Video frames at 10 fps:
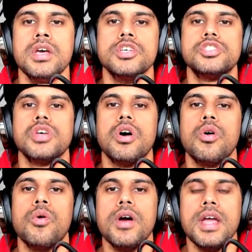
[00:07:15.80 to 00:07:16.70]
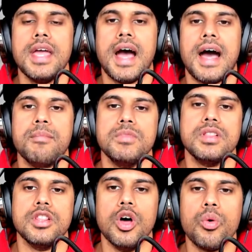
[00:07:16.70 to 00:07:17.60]
So I'm
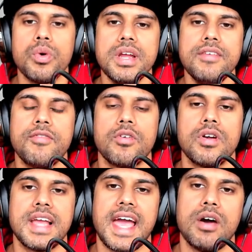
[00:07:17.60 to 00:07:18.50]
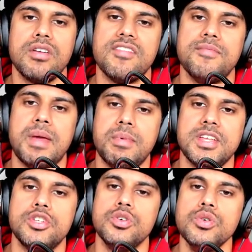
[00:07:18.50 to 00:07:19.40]
lowering for a count of maybe
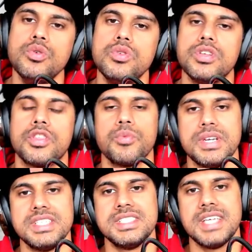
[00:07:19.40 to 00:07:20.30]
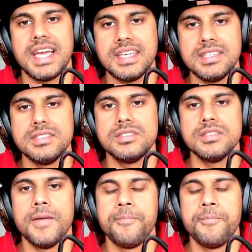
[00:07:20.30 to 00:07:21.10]
two to three seconds,